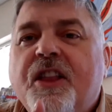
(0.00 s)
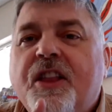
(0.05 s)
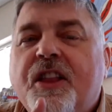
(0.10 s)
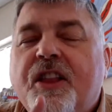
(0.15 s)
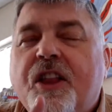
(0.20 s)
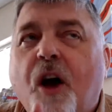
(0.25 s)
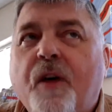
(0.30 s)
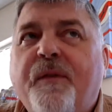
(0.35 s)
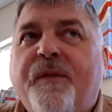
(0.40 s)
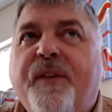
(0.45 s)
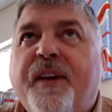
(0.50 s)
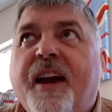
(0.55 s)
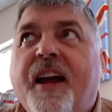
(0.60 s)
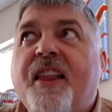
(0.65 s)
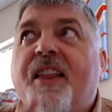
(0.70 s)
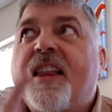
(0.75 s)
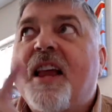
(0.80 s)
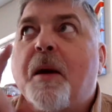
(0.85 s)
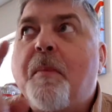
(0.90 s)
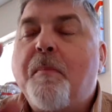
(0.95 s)
Don't
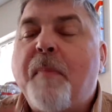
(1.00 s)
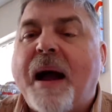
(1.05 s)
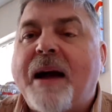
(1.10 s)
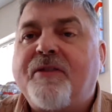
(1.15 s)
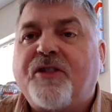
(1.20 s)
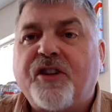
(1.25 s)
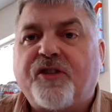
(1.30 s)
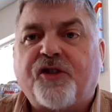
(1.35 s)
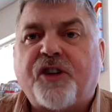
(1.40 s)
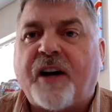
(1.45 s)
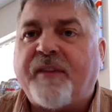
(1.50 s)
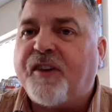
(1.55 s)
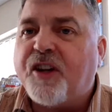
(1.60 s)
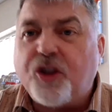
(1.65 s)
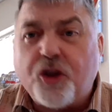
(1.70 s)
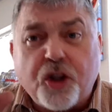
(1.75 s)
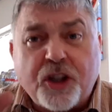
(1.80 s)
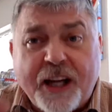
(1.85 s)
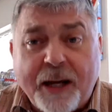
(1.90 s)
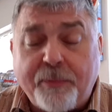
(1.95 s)
forget the amount of traffic.
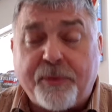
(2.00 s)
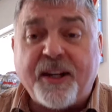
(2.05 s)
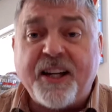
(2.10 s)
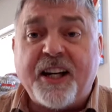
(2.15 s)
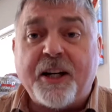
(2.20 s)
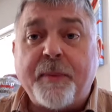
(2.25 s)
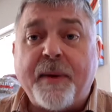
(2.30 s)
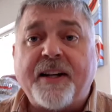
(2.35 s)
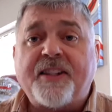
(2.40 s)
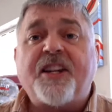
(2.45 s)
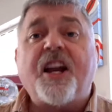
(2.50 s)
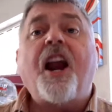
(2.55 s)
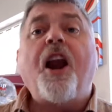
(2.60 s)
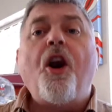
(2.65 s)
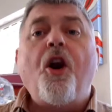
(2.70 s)
Just keep thinking about it.